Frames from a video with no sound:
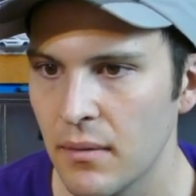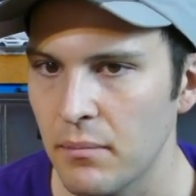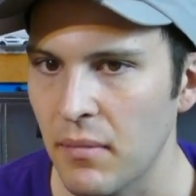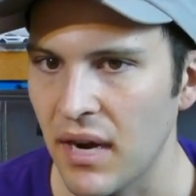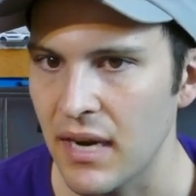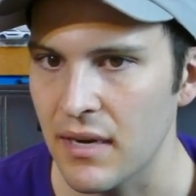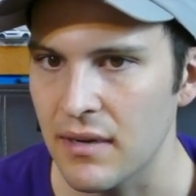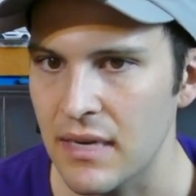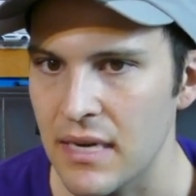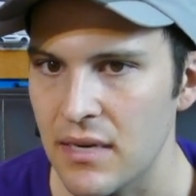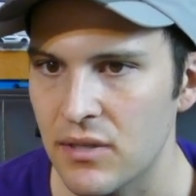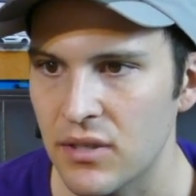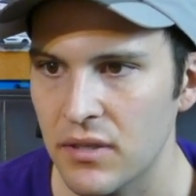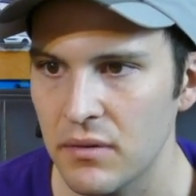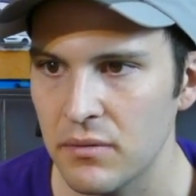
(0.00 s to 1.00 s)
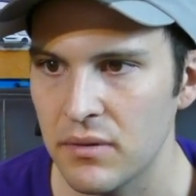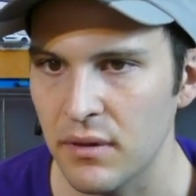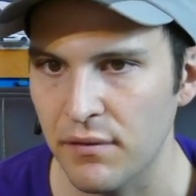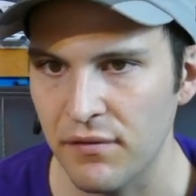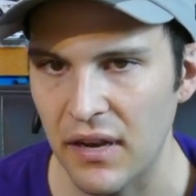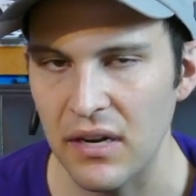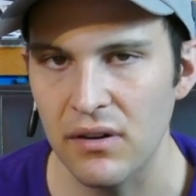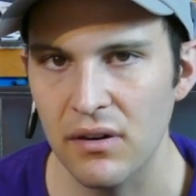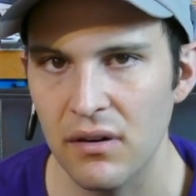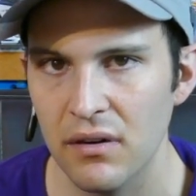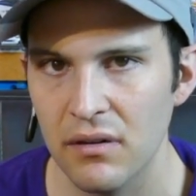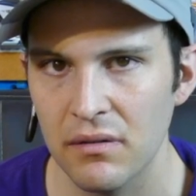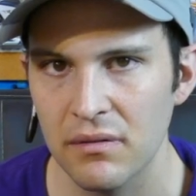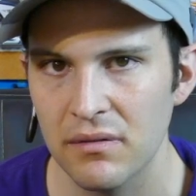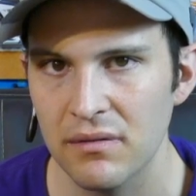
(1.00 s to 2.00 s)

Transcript: My E2 Defender,